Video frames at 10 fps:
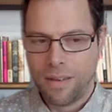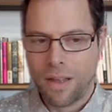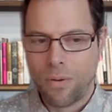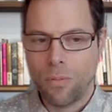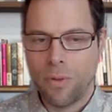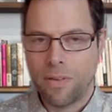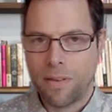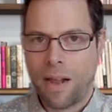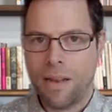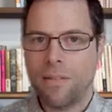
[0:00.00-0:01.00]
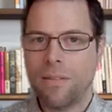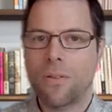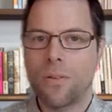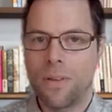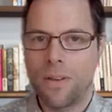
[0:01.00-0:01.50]
And I will be silent,
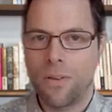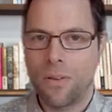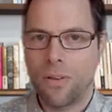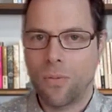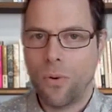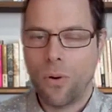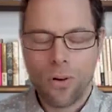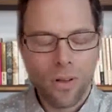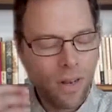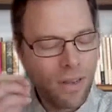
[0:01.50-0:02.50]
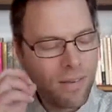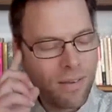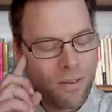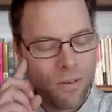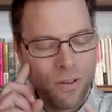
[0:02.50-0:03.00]
continue this walk,
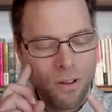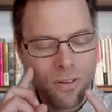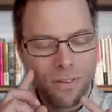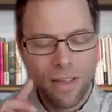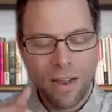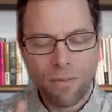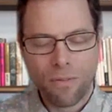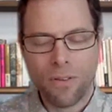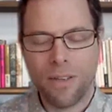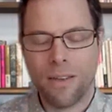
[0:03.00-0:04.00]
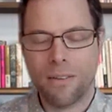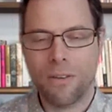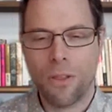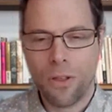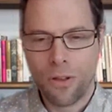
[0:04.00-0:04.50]
listen to yourself for the
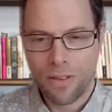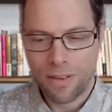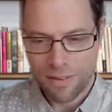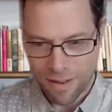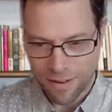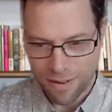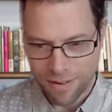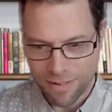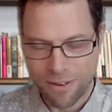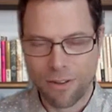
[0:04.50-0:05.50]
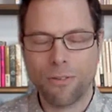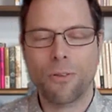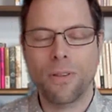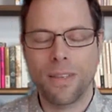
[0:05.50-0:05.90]
next 30 seconds, just